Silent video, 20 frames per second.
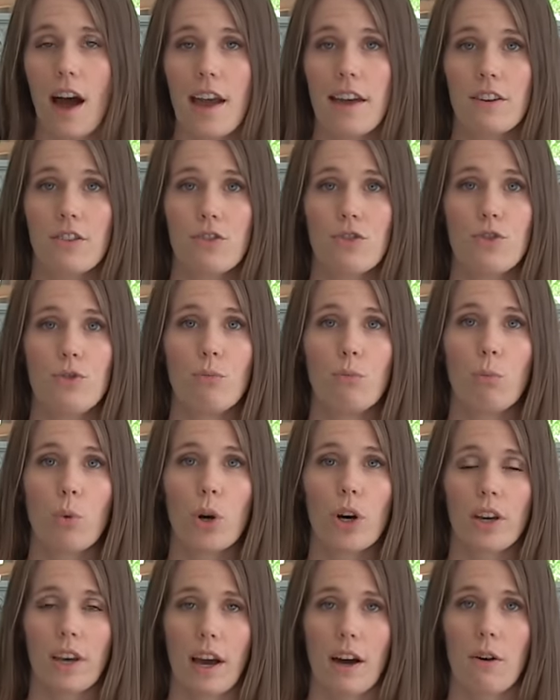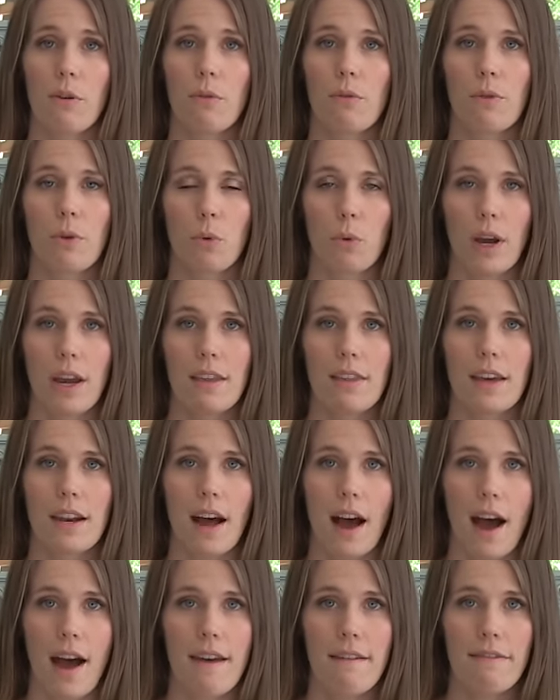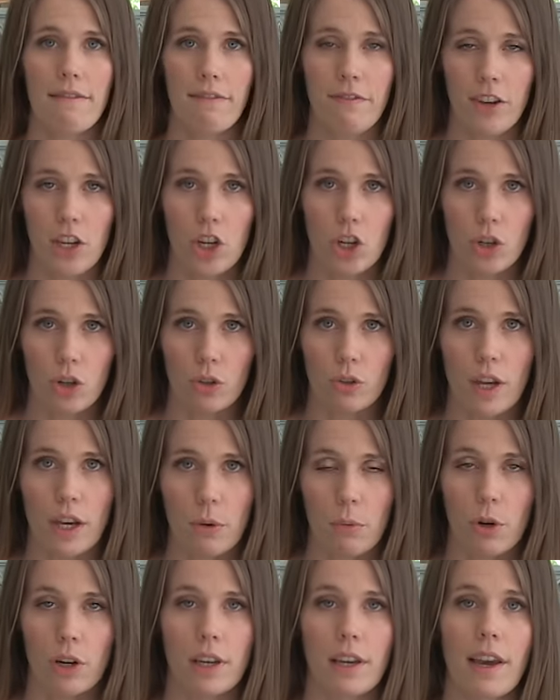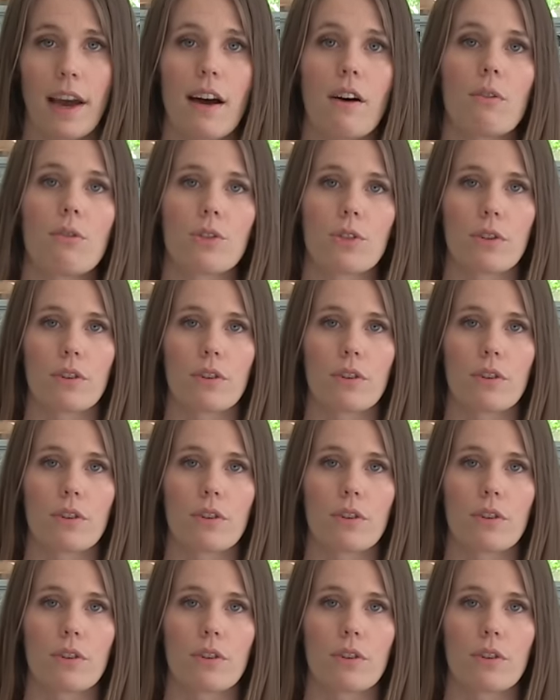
I work out the way that I feel like working out.